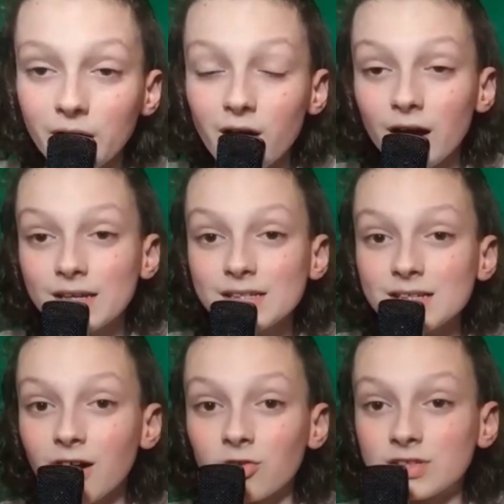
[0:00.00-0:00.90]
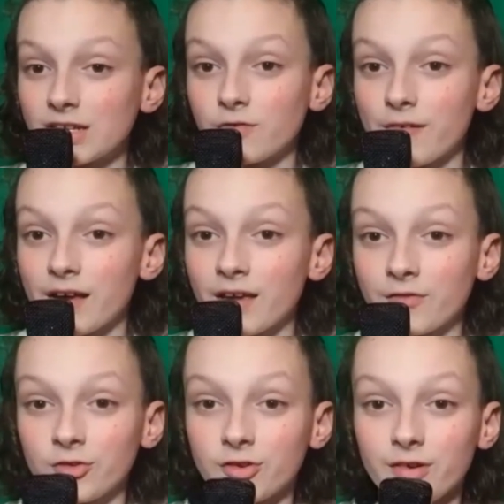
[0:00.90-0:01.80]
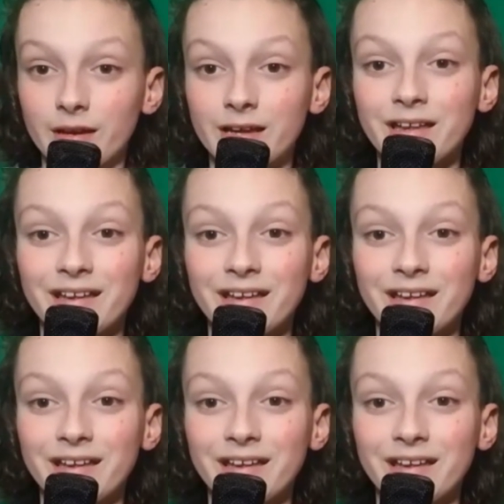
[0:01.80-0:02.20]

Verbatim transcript: guys, I'll see you there if you're going.